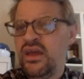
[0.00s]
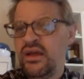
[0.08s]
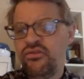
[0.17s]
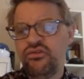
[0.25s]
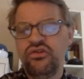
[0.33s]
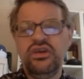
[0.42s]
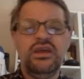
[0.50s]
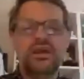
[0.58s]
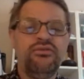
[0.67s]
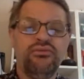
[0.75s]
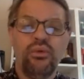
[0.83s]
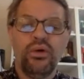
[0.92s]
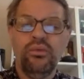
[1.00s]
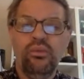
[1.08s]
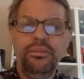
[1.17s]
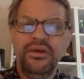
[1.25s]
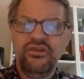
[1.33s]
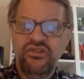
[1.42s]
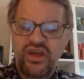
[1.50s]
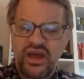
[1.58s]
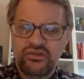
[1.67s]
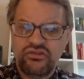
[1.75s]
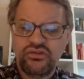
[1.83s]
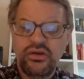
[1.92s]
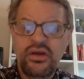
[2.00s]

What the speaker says: answer key for it will be attached.